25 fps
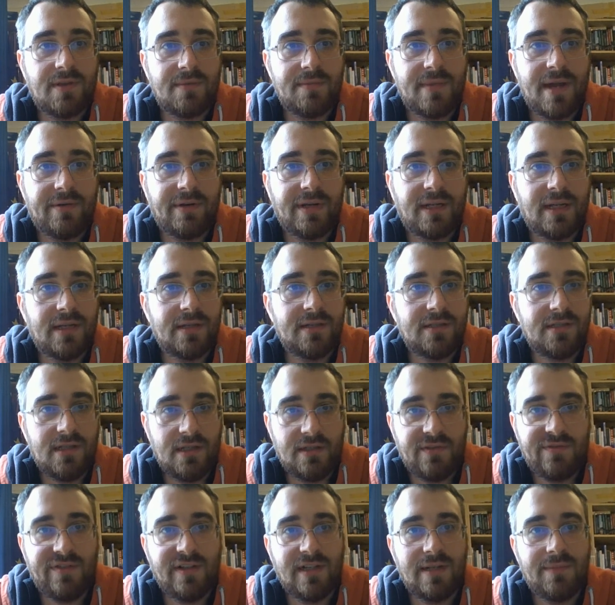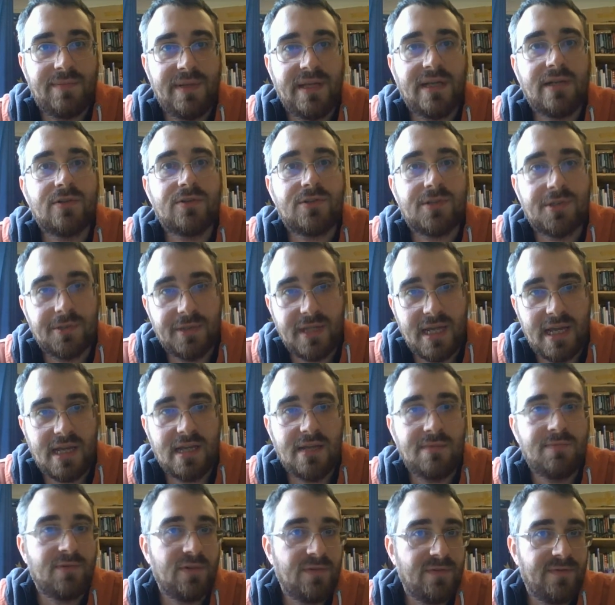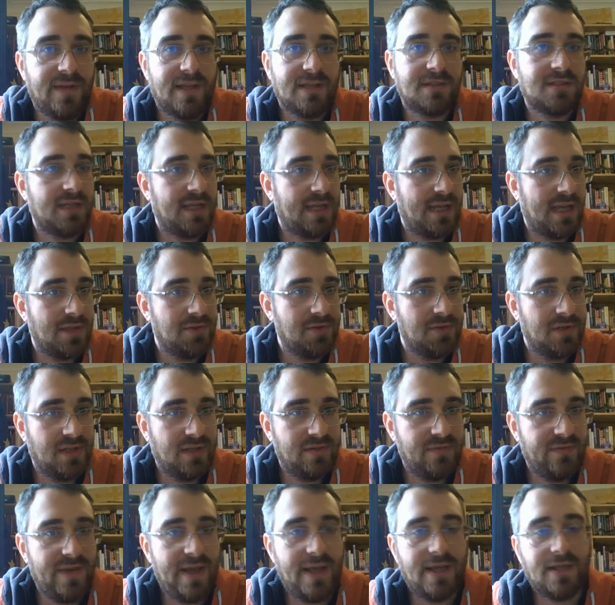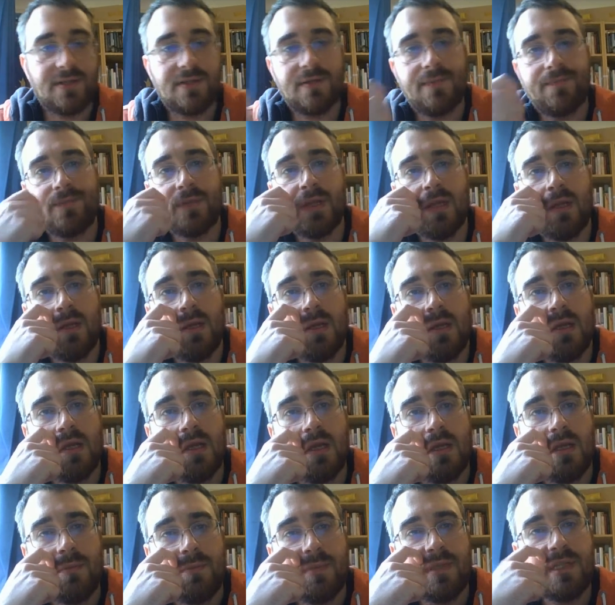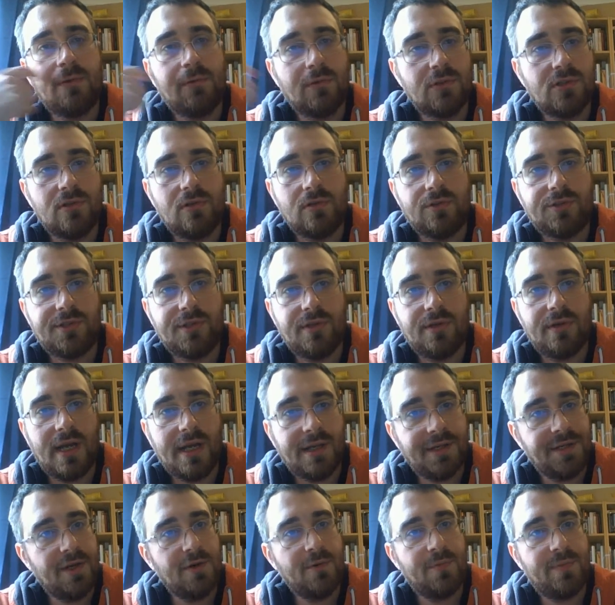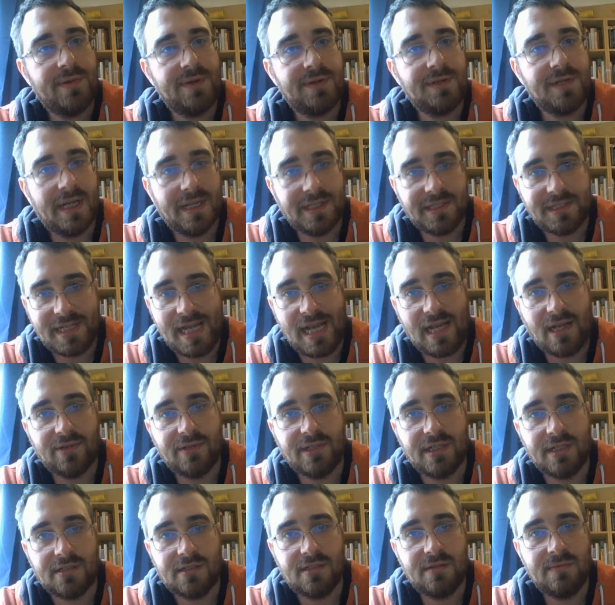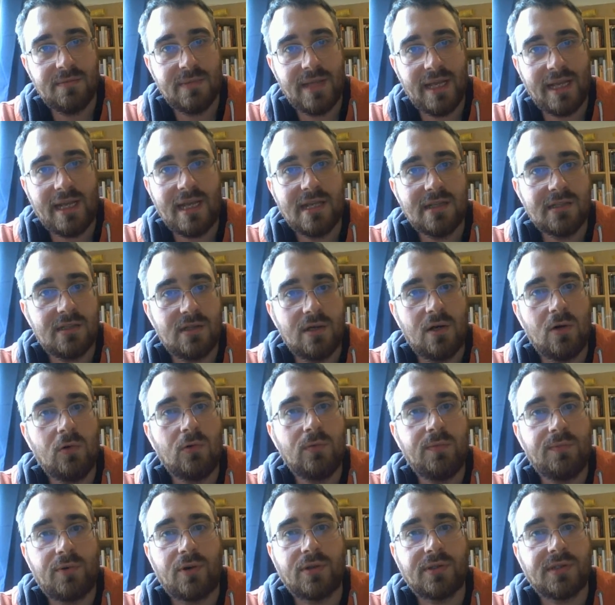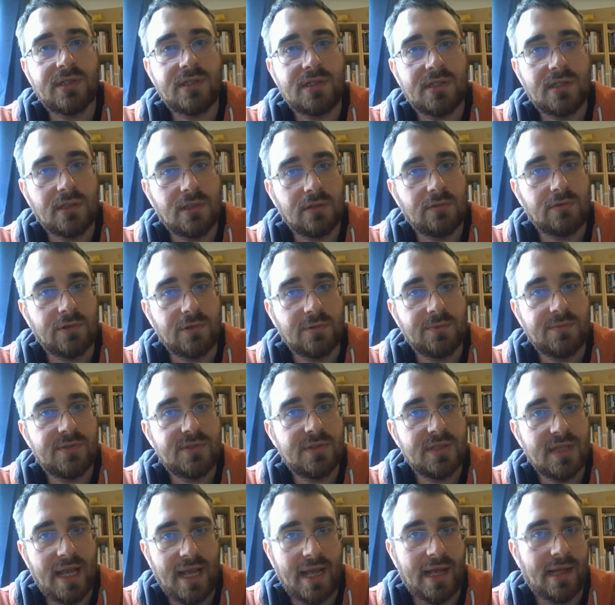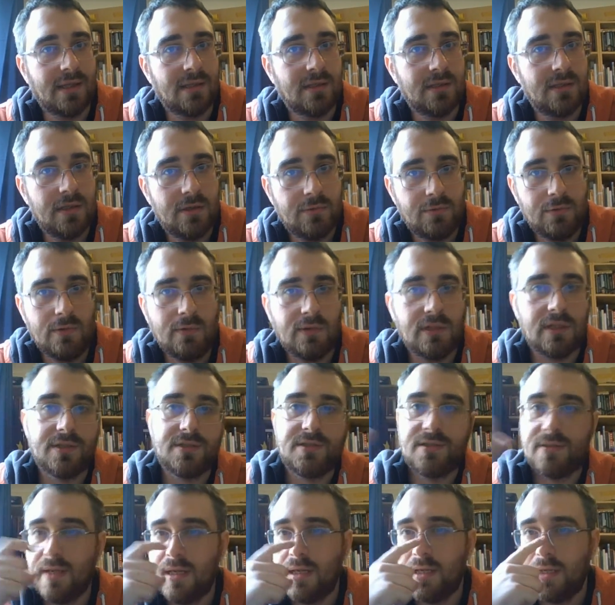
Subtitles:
Americans and Filipinos today profess the Catholic faith. But there was also an open antagonism against all Protestant groups and rulers,